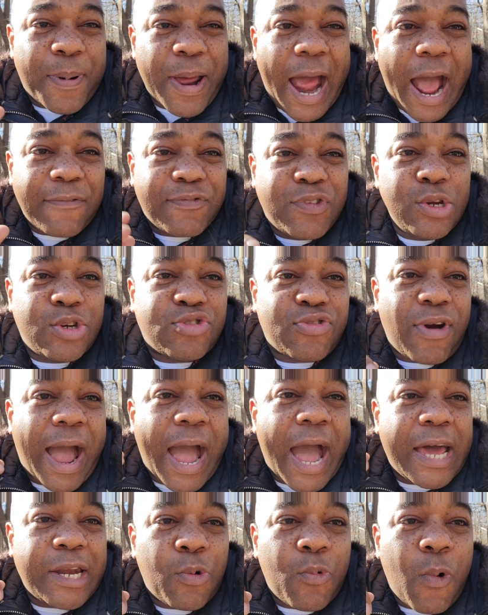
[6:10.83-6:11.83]
But after you
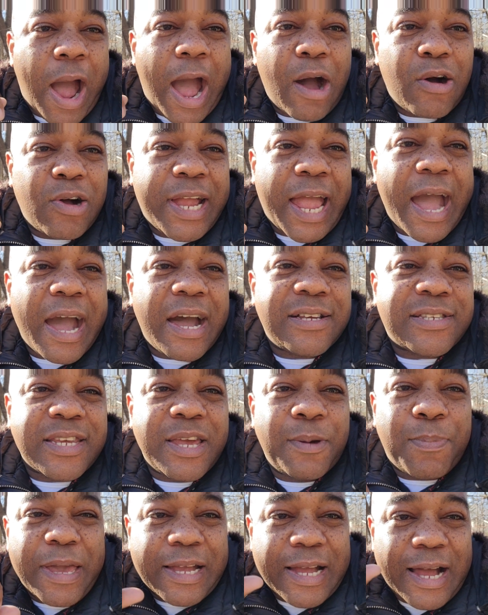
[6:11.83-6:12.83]
try it a while, guys,
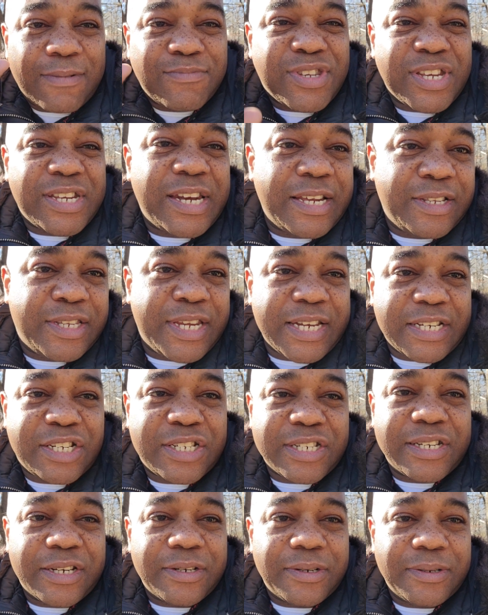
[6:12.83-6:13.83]
it becomes an
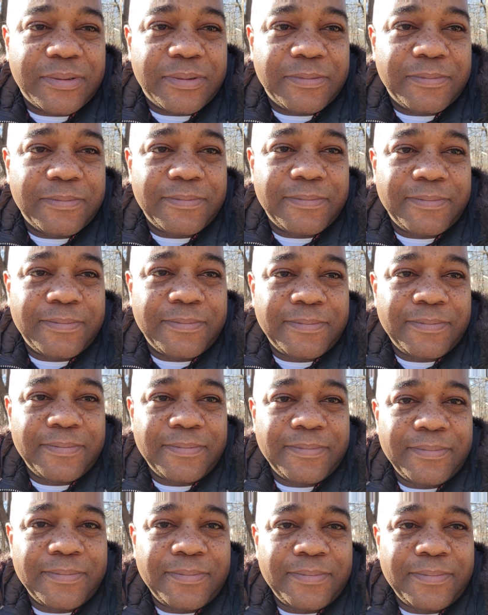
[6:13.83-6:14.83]
addiction.
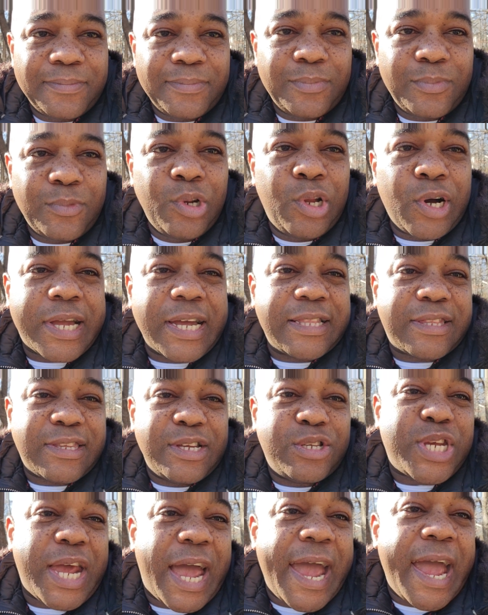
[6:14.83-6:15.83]
Look at
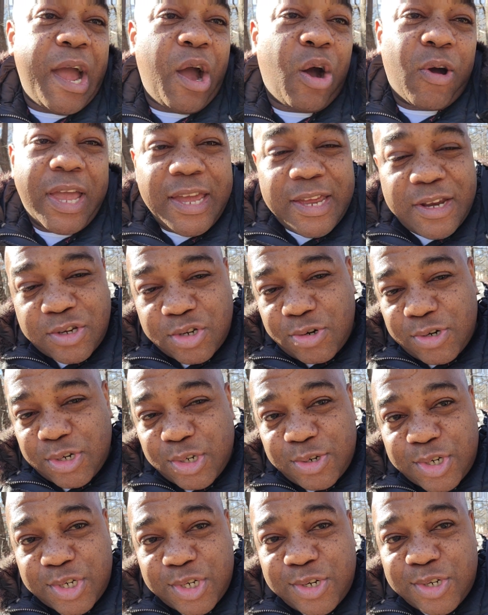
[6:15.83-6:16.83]
the jail. It
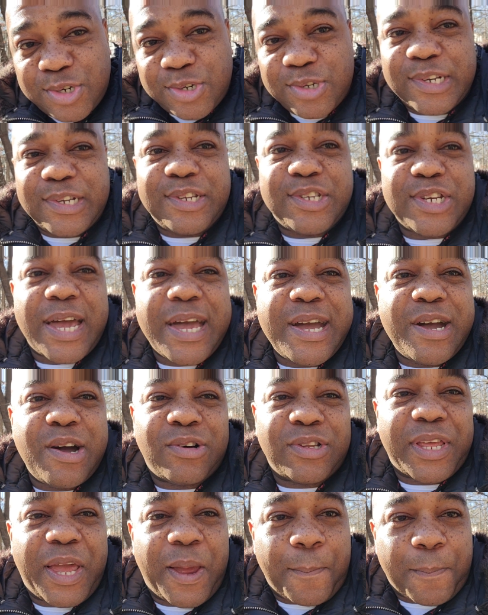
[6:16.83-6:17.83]
introduces you to
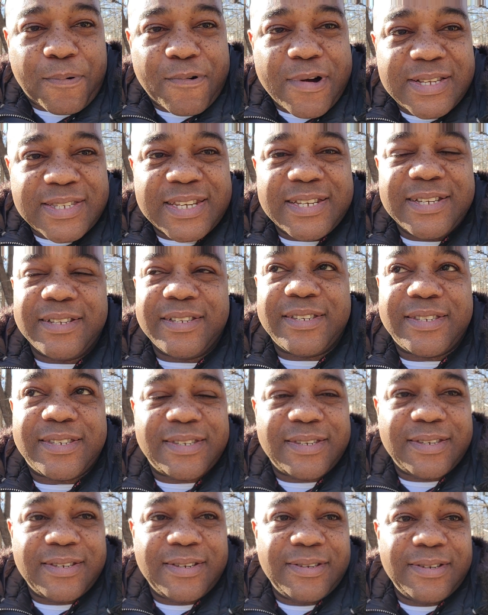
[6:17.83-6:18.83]
jail and
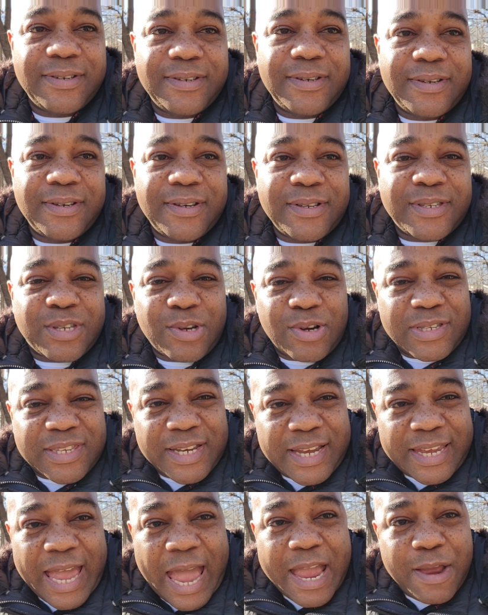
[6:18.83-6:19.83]
prisons. So
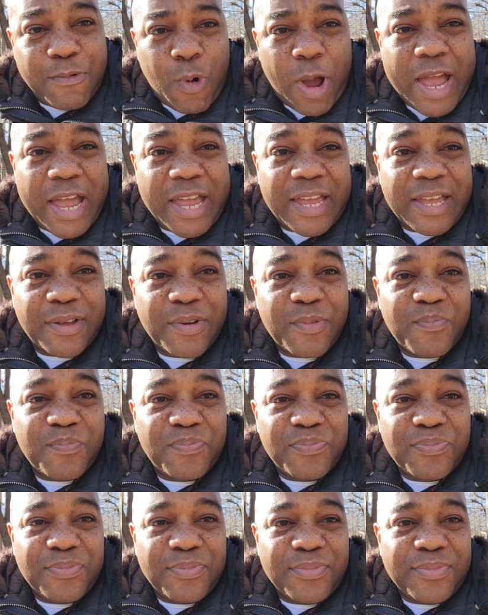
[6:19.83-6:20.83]
it's a gateway
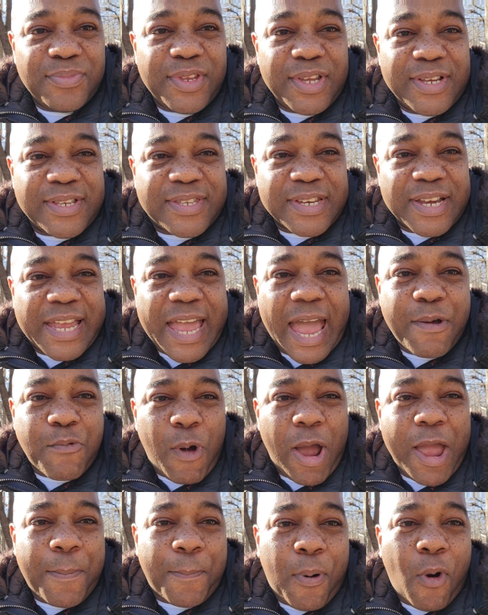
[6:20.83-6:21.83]
it's a
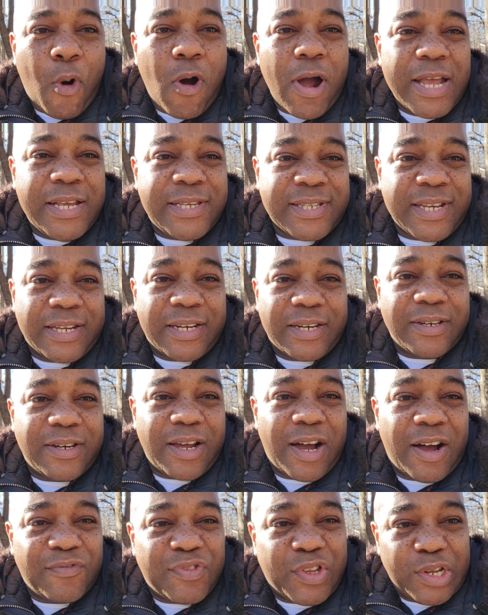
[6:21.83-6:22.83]
gateway poison
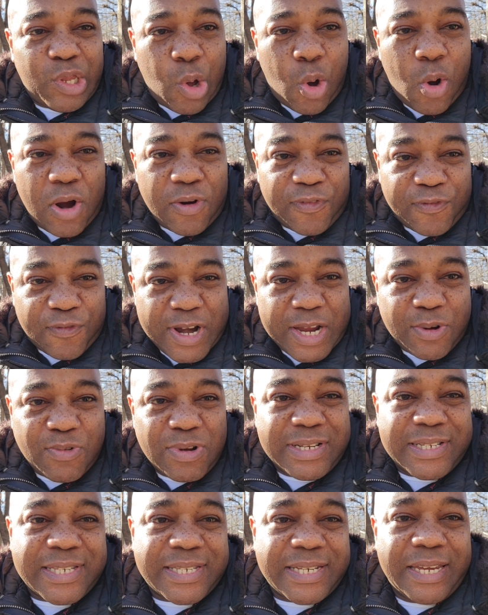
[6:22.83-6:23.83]
of the lower
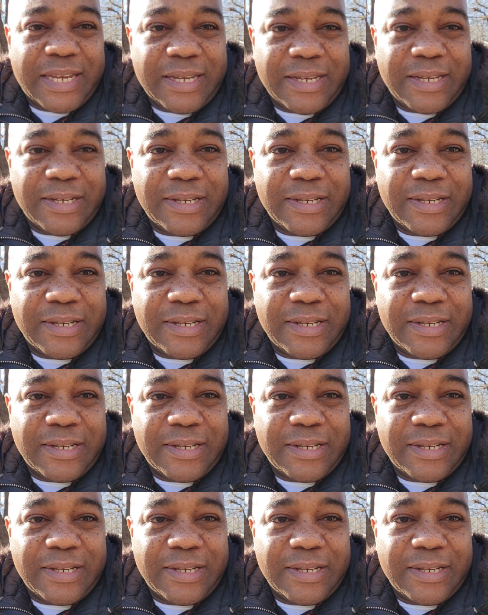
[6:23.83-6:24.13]
frequency.